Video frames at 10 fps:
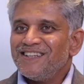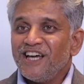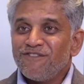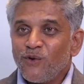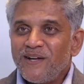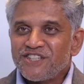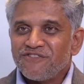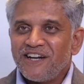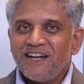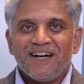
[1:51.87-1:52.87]
the influence
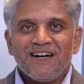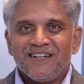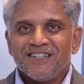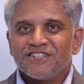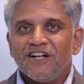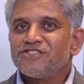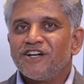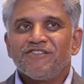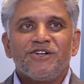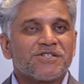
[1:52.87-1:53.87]
of India, its
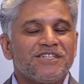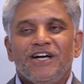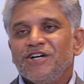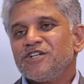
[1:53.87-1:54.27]
cultural revolution.